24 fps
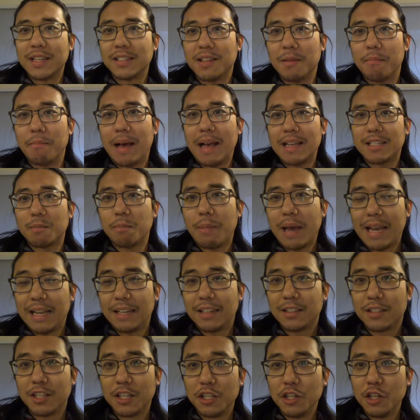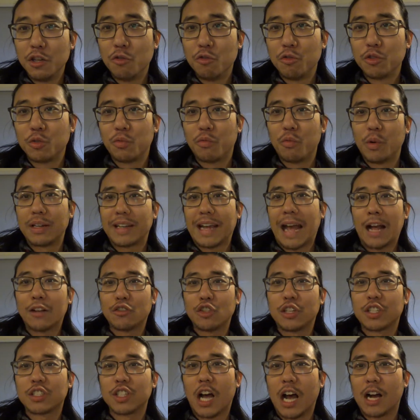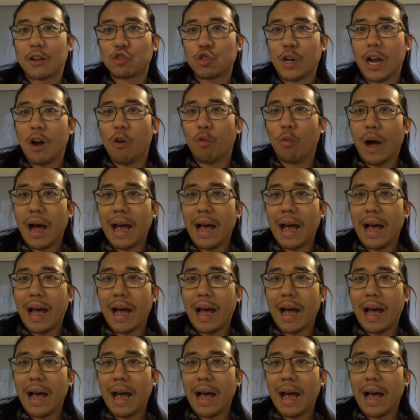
is the best bait to use when catching stock trout?